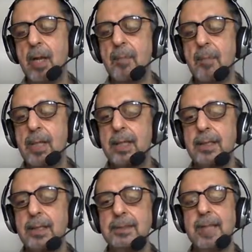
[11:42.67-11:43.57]
But it
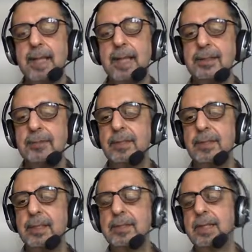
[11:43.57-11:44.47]
is as if
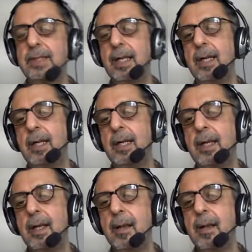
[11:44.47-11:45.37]
it is
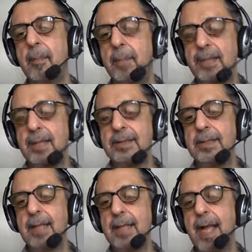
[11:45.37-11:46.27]

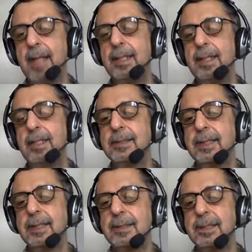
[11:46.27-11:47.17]
present and it is
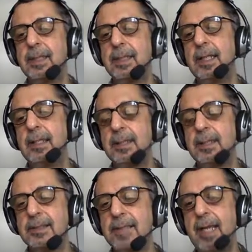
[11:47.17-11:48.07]
exerting the
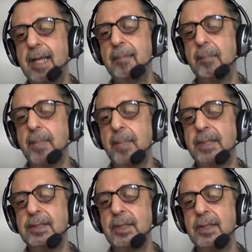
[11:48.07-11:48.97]
same
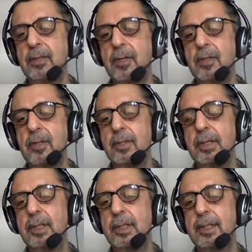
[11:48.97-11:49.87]
pressure on
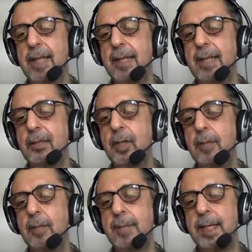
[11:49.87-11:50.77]
the tank
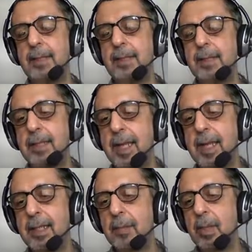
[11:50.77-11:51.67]
top and the
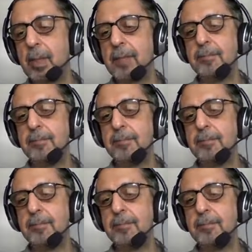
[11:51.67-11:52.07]
tank bottom.